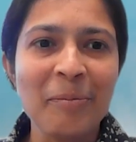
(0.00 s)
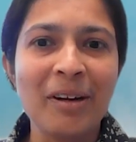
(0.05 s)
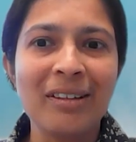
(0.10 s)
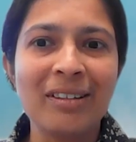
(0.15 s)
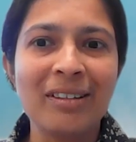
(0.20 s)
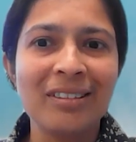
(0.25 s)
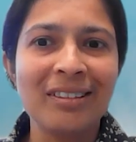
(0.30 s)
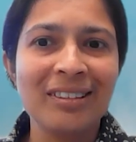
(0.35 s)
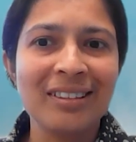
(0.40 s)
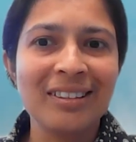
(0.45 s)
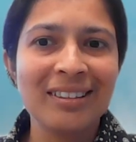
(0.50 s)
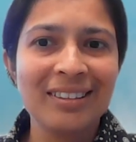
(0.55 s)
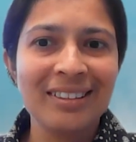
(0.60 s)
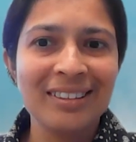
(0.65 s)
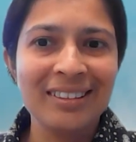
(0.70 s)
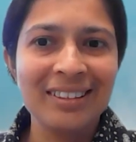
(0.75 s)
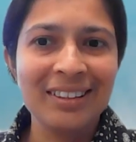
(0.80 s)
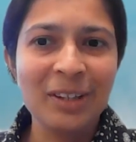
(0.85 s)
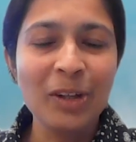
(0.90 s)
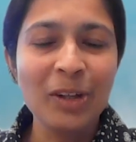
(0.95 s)
but,
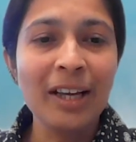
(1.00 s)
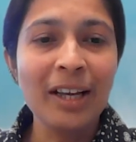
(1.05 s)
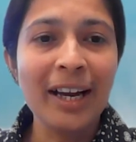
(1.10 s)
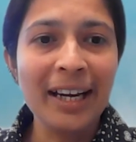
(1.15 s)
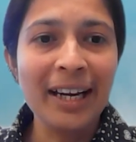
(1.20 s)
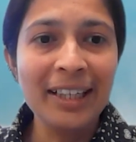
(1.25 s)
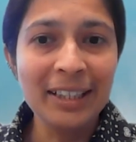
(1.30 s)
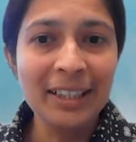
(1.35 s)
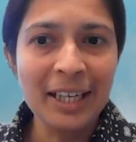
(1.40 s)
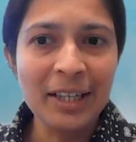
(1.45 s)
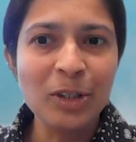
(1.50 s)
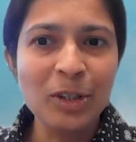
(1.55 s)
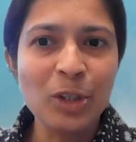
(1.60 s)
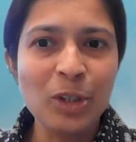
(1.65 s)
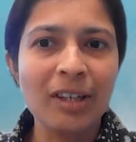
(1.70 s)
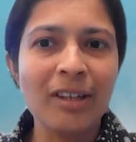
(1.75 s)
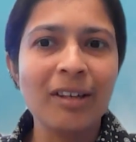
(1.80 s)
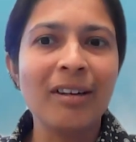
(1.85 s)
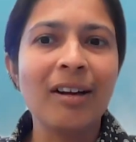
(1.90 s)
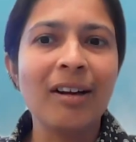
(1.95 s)
you know, the
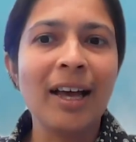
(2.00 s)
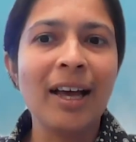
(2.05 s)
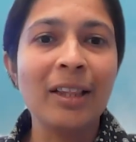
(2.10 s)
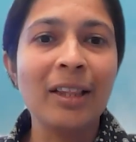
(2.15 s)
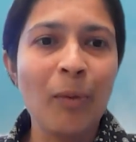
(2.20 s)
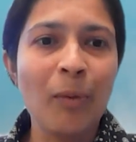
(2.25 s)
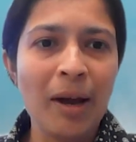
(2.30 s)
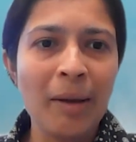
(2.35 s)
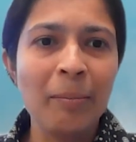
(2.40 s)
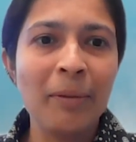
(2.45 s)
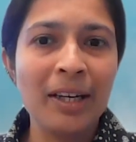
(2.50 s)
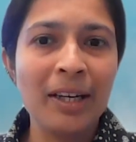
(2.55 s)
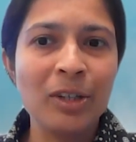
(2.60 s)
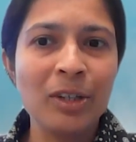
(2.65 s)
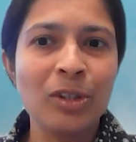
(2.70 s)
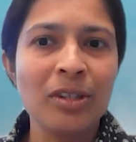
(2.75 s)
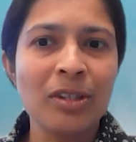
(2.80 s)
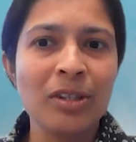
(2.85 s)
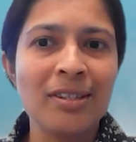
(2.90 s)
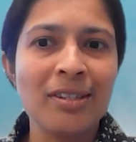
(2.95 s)
intention and the
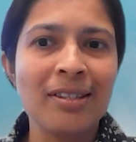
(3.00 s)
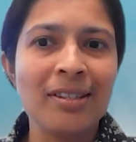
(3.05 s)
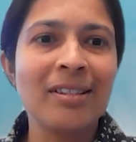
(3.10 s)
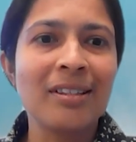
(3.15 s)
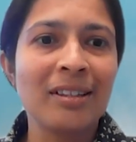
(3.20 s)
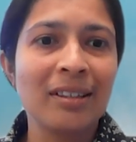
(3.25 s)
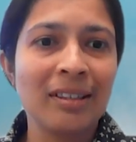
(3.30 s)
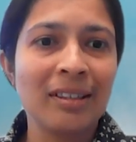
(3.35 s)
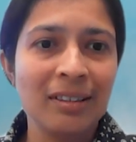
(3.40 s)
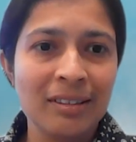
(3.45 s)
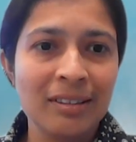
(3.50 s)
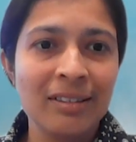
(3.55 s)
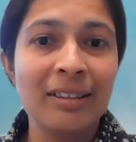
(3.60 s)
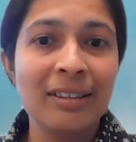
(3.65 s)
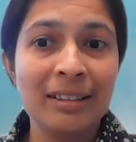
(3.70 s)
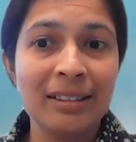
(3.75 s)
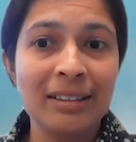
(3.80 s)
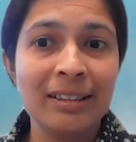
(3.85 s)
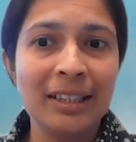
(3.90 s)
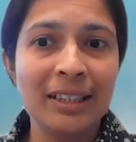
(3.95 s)
vibrations
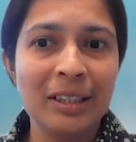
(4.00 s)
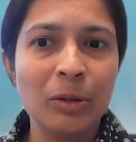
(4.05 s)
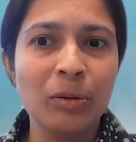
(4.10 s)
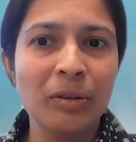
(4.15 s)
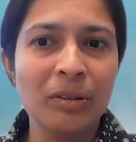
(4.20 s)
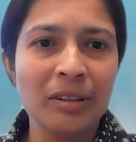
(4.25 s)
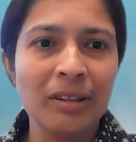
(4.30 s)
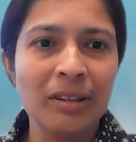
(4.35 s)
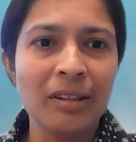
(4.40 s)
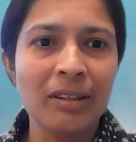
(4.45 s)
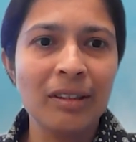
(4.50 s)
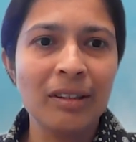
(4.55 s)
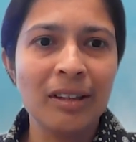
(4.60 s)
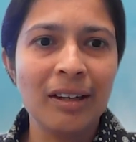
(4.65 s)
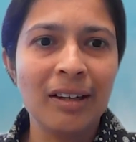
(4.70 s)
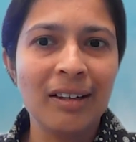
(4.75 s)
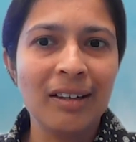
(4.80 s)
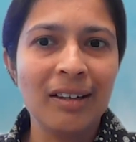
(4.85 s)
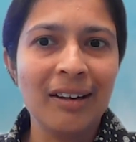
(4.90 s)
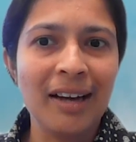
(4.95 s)
did
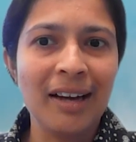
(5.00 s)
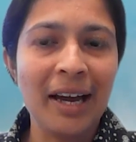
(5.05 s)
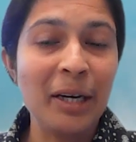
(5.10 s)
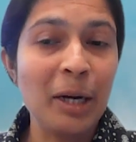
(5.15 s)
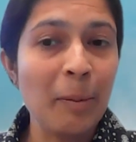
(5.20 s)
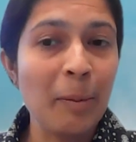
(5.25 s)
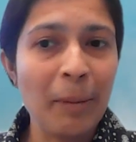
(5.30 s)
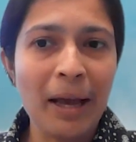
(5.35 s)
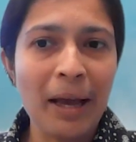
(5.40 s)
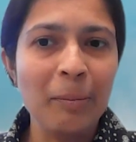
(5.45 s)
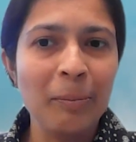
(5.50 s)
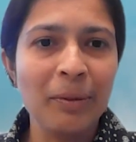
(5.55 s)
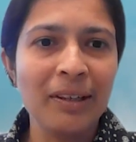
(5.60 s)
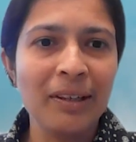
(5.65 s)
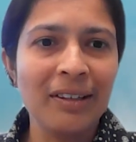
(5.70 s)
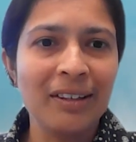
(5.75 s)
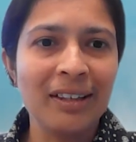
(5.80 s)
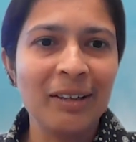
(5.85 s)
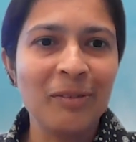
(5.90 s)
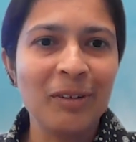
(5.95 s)
end up
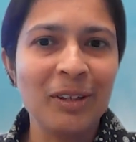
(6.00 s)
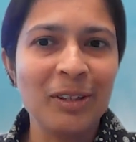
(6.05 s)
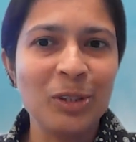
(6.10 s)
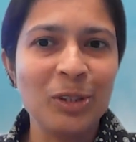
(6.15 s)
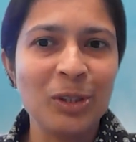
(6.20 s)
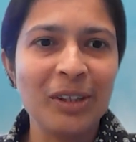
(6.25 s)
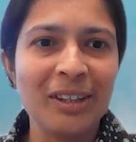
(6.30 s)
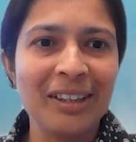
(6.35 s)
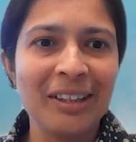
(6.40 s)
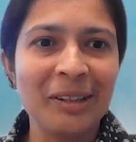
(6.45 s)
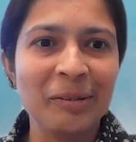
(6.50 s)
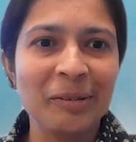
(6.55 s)
helping her eventually.